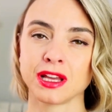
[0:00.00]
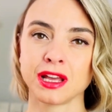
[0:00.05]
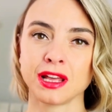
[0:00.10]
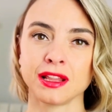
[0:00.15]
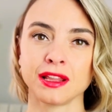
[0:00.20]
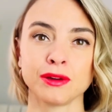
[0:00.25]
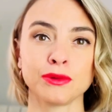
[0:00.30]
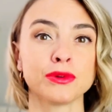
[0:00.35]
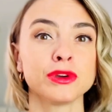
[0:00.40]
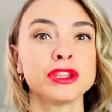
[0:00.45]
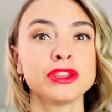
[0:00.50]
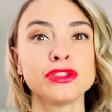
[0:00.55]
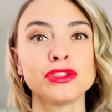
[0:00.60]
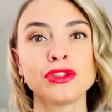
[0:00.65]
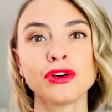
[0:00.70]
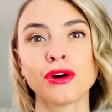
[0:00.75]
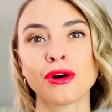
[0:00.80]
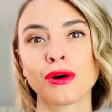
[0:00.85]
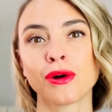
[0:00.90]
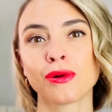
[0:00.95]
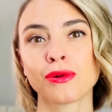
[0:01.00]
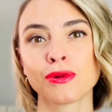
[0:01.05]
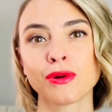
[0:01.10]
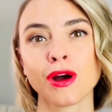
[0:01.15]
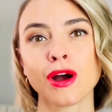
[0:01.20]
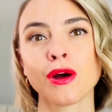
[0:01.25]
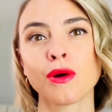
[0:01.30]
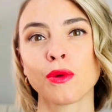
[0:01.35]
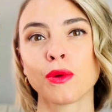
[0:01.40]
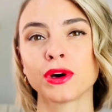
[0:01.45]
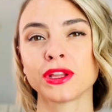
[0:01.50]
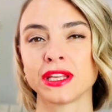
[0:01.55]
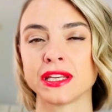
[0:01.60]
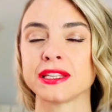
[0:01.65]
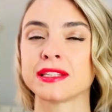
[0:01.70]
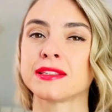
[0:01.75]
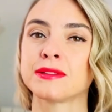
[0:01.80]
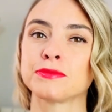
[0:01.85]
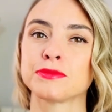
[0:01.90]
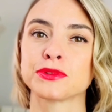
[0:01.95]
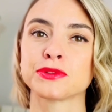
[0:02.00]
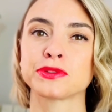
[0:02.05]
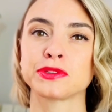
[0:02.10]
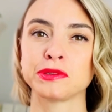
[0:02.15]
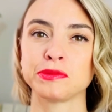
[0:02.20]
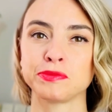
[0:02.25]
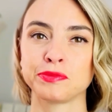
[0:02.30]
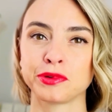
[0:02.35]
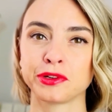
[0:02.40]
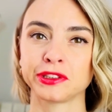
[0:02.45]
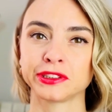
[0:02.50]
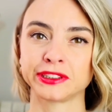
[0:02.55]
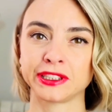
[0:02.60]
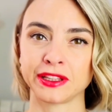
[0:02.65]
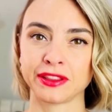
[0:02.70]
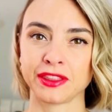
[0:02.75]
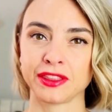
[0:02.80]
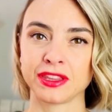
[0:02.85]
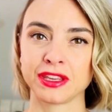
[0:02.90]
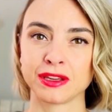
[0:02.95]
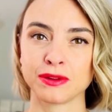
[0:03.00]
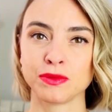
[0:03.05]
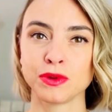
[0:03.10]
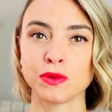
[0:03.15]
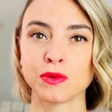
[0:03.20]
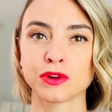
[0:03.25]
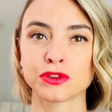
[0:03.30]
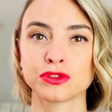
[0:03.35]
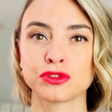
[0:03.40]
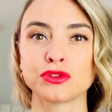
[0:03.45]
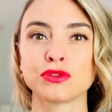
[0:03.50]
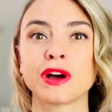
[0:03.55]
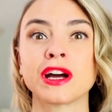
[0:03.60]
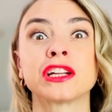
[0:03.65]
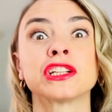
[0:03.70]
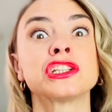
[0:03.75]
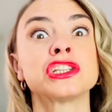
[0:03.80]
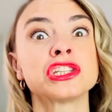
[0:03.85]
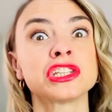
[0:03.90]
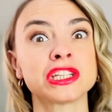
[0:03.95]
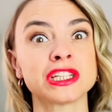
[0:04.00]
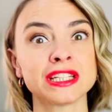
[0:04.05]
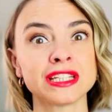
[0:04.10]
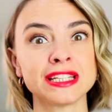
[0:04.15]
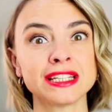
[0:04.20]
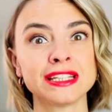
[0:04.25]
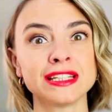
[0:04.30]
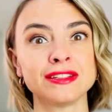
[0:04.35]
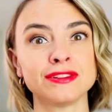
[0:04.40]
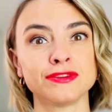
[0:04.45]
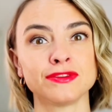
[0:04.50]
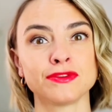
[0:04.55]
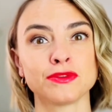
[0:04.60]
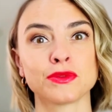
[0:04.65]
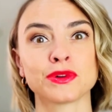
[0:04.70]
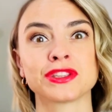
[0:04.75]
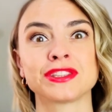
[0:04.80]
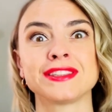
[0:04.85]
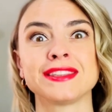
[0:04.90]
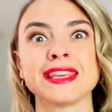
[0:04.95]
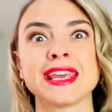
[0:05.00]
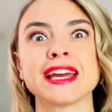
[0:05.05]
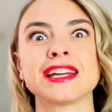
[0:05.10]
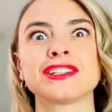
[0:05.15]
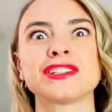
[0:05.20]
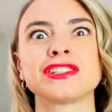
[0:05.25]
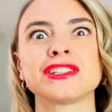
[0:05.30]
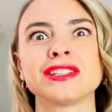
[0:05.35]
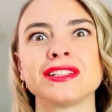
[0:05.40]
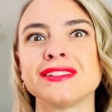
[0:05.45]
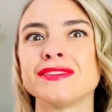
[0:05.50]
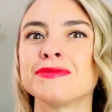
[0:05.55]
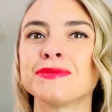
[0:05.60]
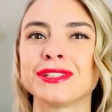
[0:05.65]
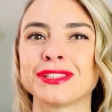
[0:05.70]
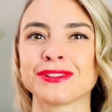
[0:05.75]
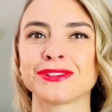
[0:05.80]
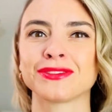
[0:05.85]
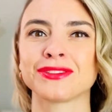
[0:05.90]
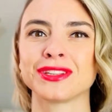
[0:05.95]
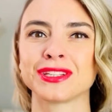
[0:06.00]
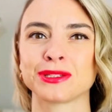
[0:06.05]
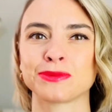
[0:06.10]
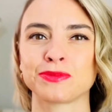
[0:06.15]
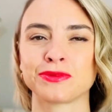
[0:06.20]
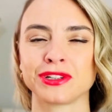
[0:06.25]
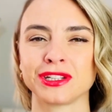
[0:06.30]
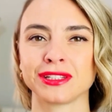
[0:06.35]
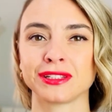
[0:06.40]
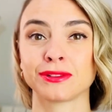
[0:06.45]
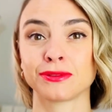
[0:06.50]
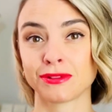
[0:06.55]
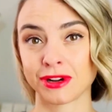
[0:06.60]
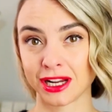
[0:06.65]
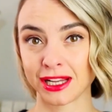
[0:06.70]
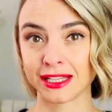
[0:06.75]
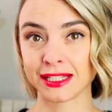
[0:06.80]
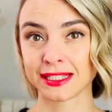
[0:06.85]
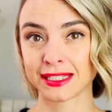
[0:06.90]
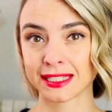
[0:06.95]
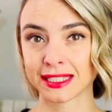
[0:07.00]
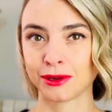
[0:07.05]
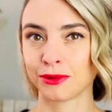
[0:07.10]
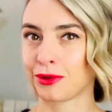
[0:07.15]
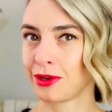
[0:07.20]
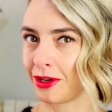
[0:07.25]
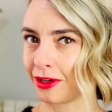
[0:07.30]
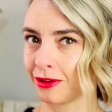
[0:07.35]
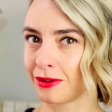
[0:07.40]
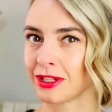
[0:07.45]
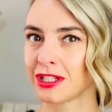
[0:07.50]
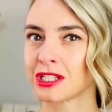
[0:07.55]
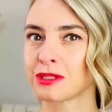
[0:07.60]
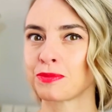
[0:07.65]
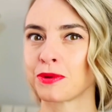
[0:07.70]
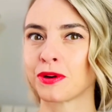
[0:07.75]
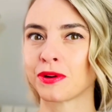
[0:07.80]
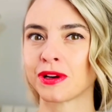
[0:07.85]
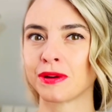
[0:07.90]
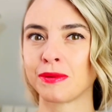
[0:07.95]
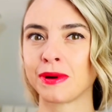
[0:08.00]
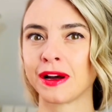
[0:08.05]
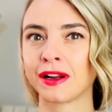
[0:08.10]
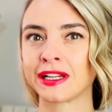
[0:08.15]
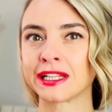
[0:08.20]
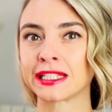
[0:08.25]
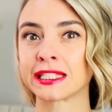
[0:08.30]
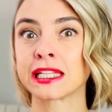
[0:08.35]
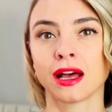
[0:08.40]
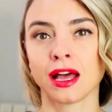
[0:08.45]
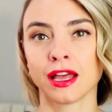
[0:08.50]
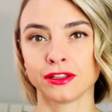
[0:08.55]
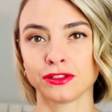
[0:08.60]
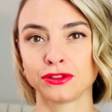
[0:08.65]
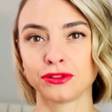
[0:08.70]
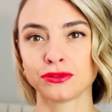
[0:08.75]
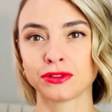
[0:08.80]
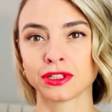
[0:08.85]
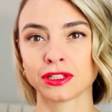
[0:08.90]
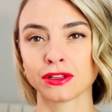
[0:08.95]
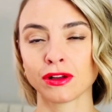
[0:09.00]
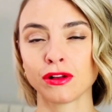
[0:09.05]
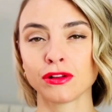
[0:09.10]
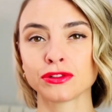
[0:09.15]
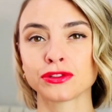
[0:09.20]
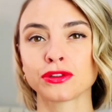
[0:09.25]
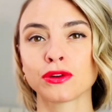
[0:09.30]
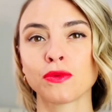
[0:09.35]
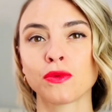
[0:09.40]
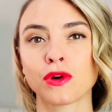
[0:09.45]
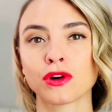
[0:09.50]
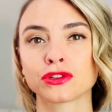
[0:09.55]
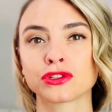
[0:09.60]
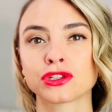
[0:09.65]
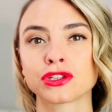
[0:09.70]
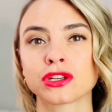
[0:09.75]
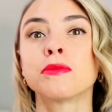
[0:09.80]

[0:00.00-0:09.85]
that we know what is the most important thing we want to achieve with the achievement of the sprint, right? We already spoke about it, and you can also watch